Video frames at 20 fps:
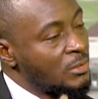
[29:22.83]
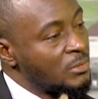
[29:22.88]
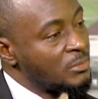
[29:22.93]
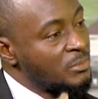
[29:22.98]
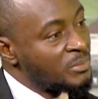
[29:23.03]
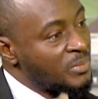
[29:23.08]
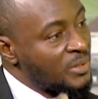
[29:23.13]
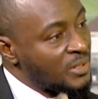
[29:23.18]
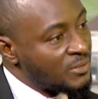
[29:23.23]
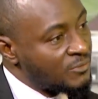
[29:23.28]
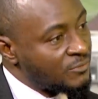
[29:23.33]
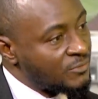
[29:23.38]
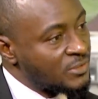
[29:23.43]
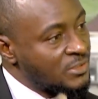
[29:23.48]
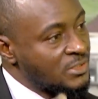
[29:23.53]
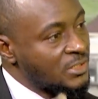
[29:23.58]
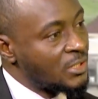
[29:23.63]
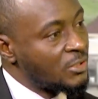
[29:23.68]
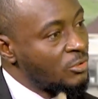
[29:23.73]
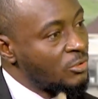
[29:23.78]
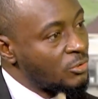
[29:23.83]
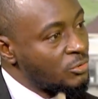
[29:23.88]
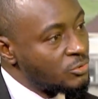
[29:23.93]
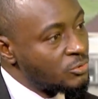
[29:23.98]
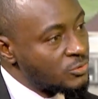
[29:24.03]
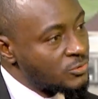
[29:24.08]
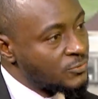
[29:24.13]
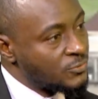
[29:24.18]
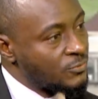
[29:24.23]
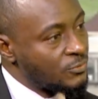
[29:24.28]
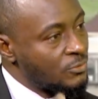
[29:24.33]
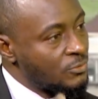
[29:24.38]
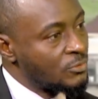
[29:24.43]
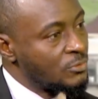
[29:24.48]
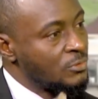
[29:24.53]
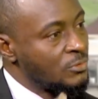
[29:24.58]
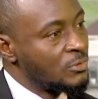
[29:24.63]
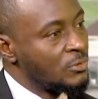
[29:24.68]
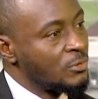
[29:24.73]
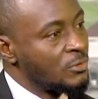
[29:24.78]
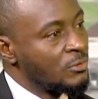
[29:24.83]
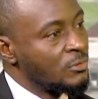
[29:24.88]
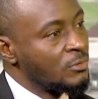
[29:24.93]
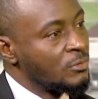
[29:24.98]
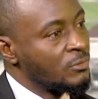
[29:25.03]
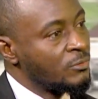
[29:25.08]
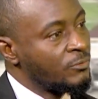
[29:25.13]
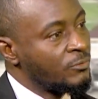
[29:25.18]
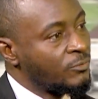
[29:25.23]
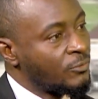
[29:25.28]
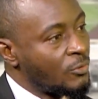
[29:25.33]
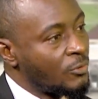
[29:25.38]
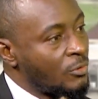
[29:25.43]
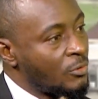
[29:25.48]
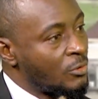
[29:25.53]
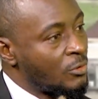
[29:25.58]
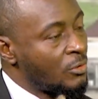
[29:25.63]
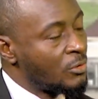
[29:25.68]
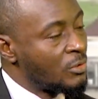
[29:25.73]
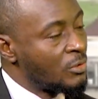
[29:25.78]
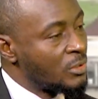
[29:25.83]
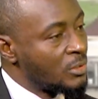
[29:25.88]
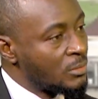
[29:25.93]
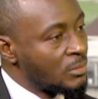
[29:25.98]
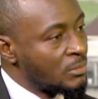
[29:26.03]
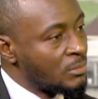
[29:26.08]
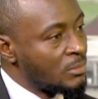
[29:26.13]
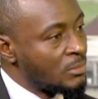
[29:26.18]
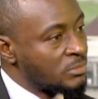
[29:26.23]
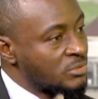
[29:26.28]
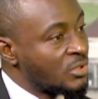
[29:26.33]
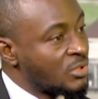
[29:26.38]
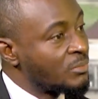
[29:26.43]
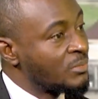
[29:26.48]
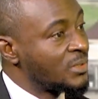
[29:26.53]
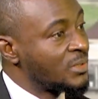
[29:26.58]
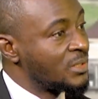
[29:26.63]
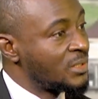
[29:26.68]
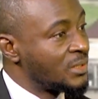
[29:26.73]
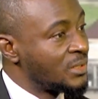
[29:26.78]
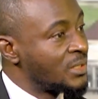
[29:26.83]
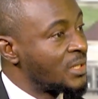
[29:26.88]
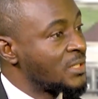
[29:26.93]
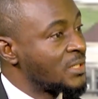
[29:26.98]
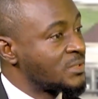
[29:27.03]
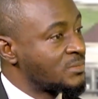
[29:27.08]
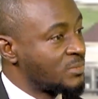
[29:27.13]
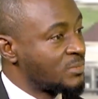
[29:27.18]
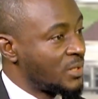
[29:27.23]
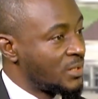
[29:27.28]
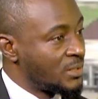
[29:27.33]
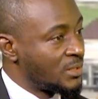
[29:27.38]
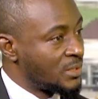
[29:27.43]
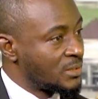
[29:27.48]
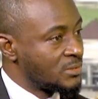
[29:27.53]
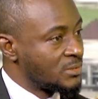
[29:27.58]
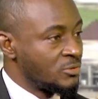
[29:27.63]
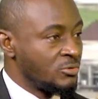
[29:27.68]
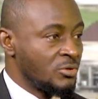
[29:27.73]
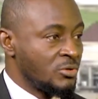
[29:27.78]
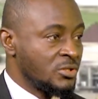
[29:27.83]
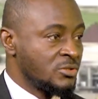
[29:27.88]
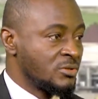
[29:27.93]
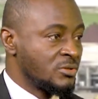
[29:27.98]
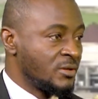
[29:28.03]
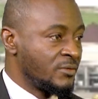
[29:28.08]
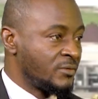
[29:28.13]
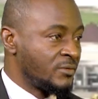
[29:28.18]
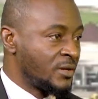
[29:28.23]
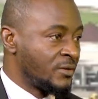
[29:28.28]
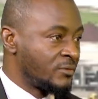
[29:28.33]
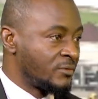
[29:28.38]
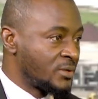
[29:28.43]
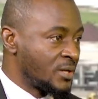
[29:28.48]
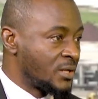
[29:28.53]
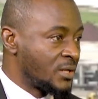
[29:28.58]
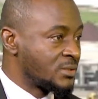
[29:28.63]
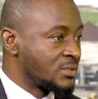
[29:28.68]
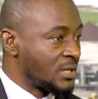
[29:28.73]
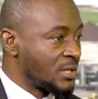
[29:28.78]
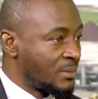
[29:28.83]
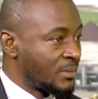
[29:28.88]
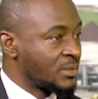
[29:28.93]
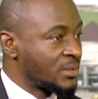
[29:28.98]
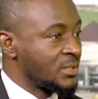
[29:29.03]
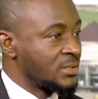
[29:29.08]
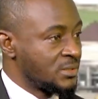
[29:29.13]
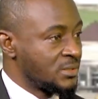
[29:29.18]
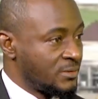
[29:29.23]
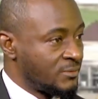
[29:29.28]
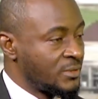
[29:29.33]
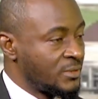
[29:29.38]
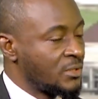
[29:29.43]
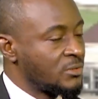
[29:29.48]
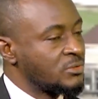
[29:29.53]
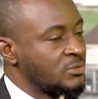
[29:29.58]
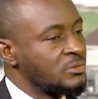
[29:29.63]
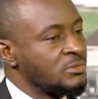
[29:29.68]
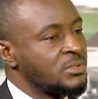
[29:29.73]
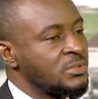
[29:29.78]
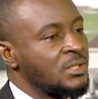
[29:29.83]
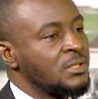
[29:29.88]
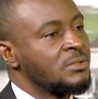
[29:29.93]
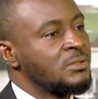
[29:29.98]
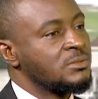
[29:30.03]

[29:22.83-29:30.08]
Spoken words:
beneficial or useful for somebody that is pregnant, it's not every antihypertensive that you should take.